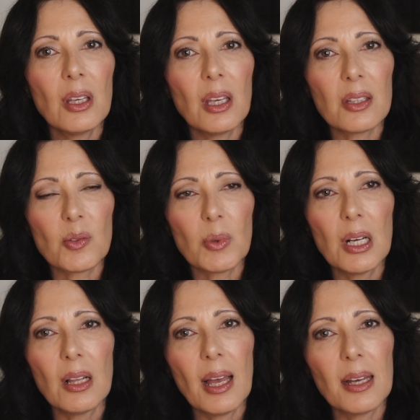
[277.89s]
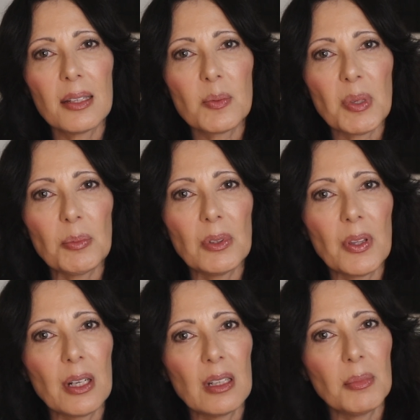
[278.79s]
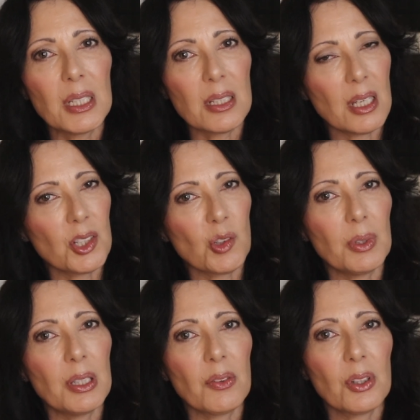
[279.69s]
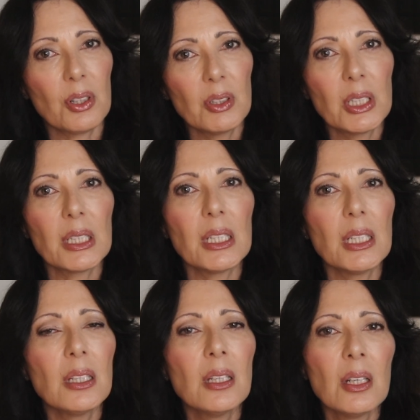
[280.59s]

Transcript: as well as people that I'm in touch with currently